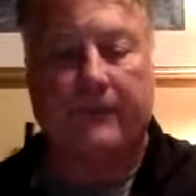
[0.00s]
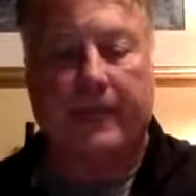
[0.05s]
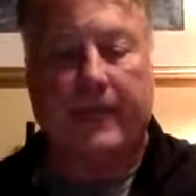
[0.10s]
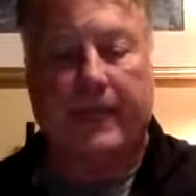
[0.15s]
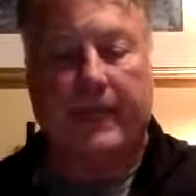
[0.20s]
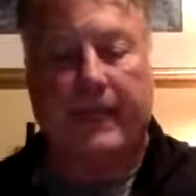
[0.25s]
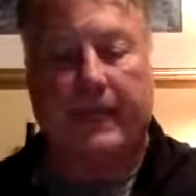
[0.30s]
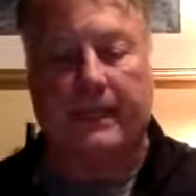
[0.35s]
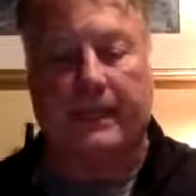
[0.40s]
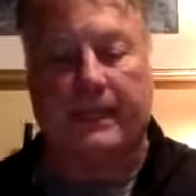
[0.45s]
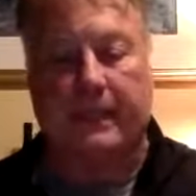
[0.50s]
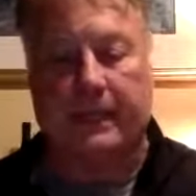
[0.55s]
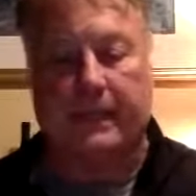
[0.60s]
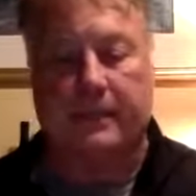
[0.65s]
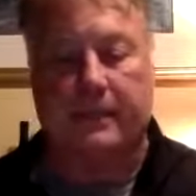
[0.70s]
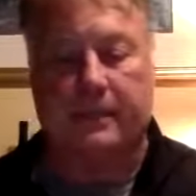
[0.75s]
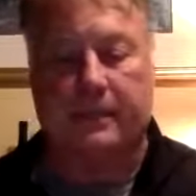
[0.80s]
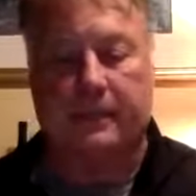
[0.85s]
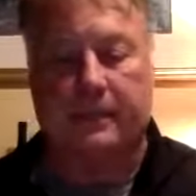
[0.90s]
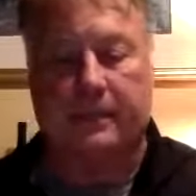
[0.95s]
And
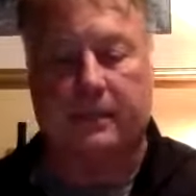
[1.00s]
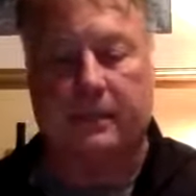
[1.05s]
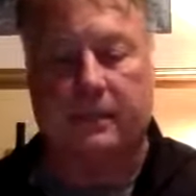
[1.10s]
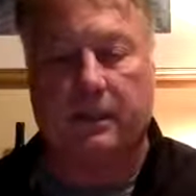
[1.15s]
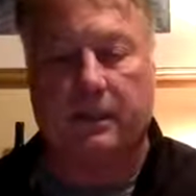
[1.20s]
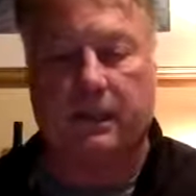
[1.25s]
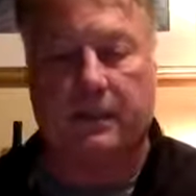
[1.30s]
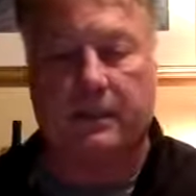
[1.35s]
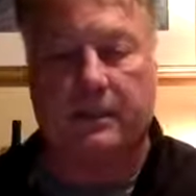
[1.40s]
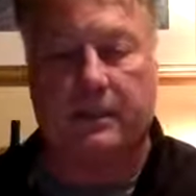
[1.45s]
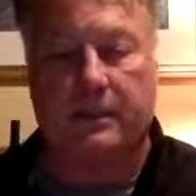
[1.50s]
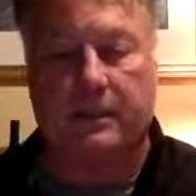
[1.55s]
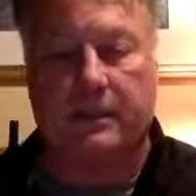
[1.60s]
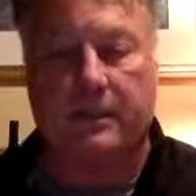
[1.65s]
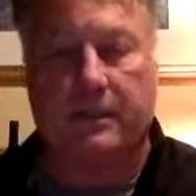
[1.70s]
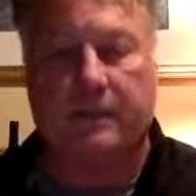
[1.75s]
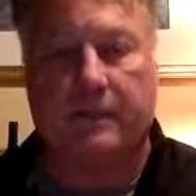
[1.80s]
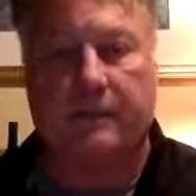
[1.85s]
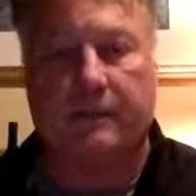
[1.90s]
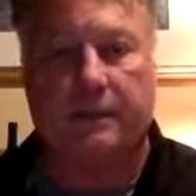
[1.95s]
continental climates
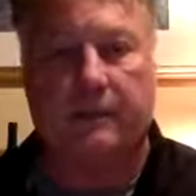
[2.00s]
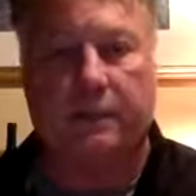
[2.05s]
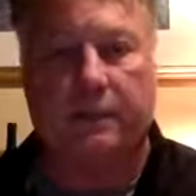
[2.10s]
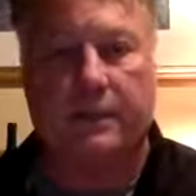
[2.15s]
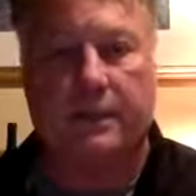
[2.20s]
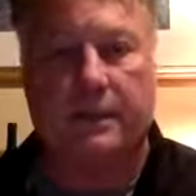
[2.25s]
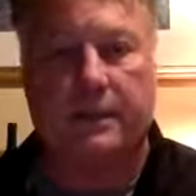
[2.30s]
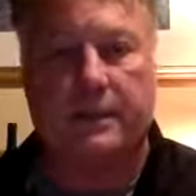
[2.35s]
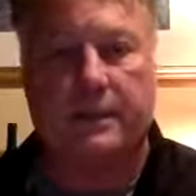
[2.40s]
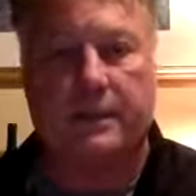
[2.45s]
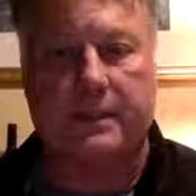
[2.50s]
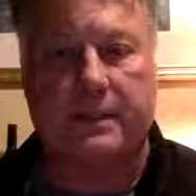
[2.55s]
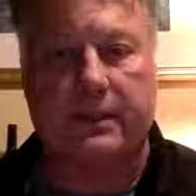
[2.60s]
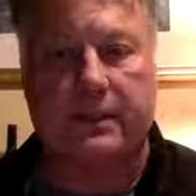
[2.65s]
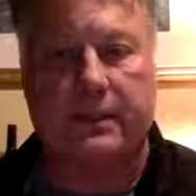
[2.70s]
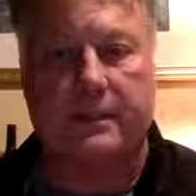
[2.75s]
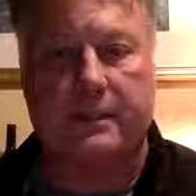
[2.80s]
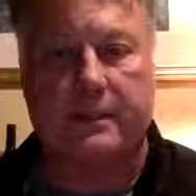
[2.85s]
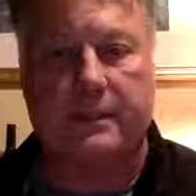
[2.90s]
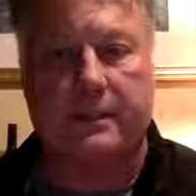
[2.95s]
have four
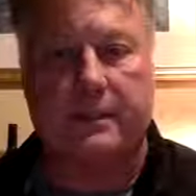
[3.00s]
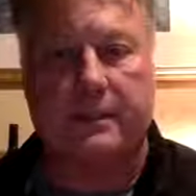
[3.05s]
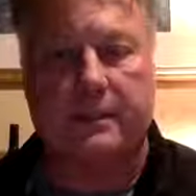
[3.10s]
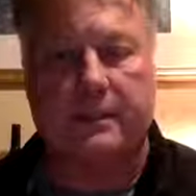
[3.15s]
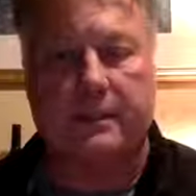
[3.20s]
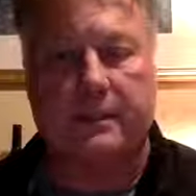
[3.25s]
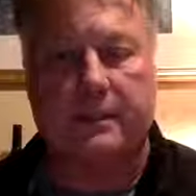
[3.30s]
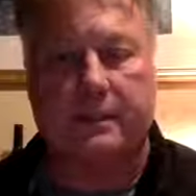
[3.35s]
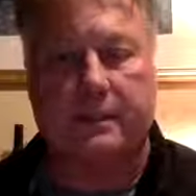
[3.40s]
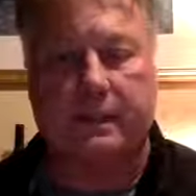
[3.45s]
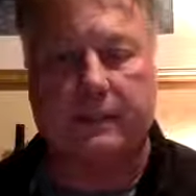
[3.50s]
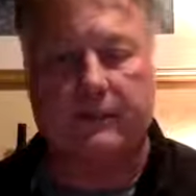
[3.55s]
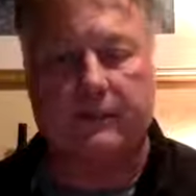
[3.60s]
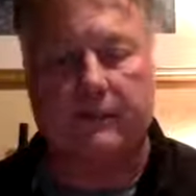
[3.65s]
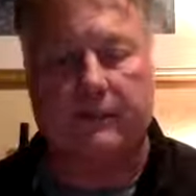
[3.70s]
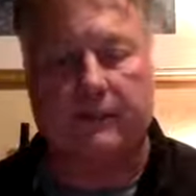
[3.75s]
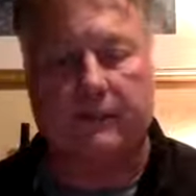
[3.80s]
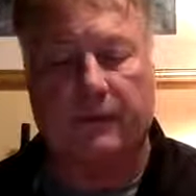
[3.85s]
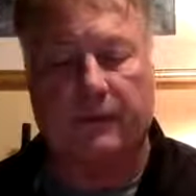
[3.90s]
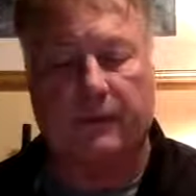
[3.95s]
distinct seasons. They have
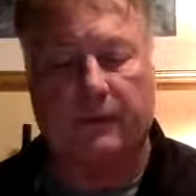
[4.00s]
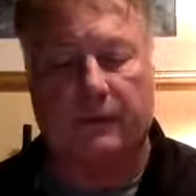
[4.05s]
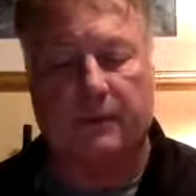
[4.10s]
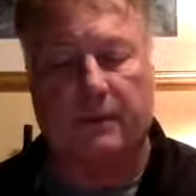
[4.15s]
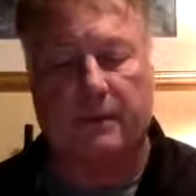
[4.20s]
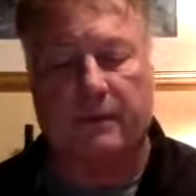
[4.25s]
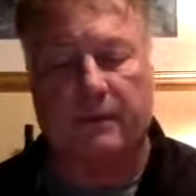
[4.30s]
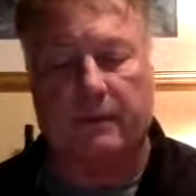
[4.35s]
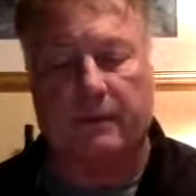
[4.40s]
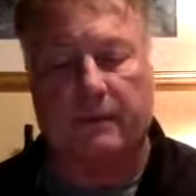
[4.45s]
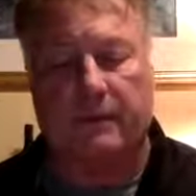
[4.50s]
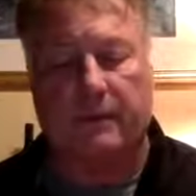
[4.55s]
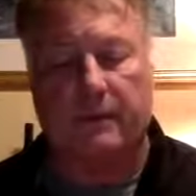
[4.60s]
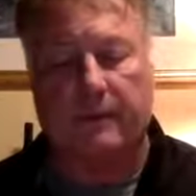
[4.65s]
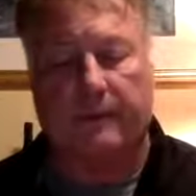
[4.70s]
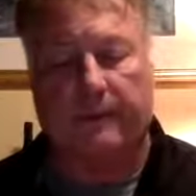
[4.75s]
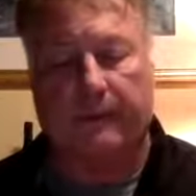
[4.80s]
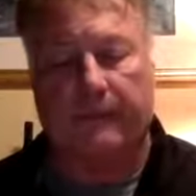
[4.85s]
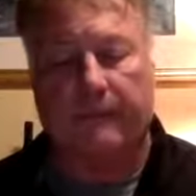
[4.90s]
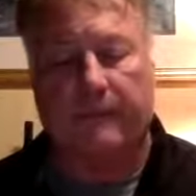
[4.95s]
summer,
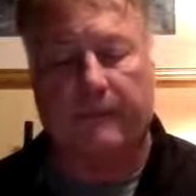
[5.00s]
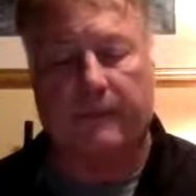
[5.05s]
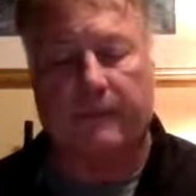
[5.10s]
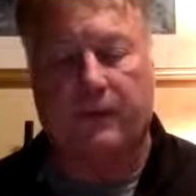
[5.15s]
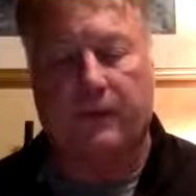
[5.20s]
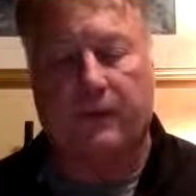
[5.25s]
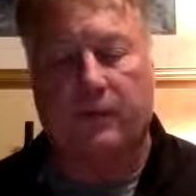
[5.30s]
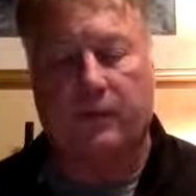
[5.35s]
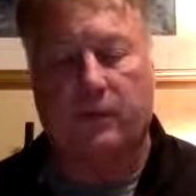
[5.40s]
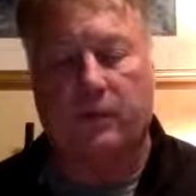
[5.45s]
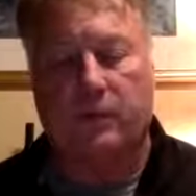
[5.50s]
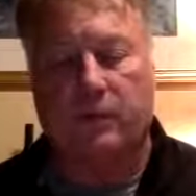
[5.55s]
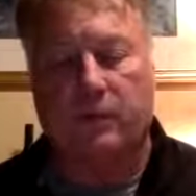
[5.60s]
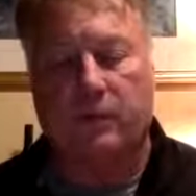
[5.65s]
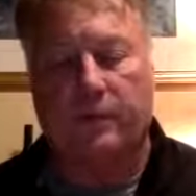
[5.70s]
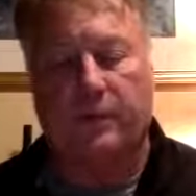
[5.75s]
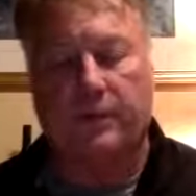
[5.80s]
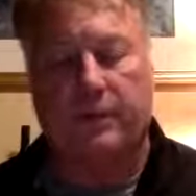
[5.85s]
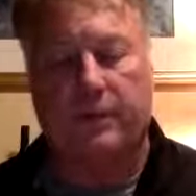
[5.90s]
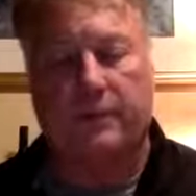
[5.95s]
fall,
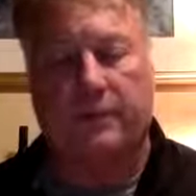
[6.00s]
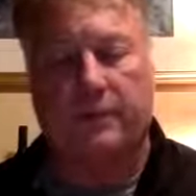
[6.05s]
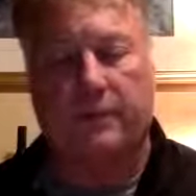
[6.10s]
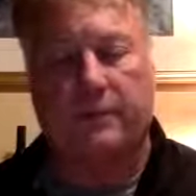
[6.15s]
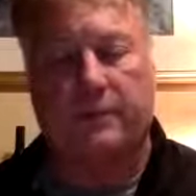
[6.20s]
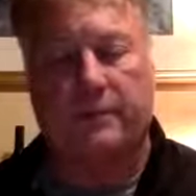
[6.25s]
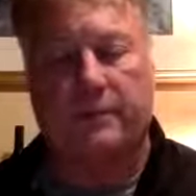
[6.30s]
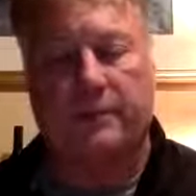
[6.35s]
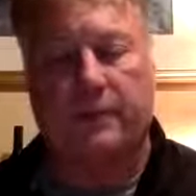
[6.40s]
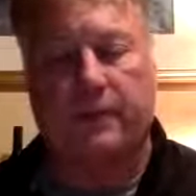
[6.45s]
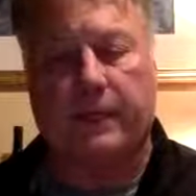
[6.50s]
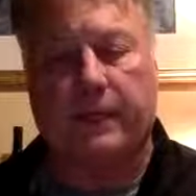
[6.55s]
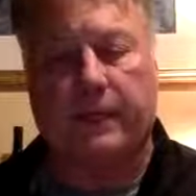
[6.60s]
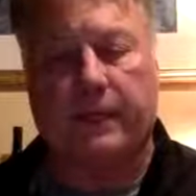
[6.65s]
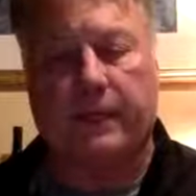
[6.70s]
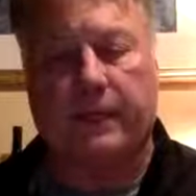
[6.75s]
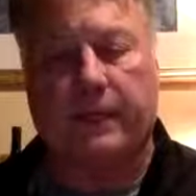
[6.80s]
winter, and spring.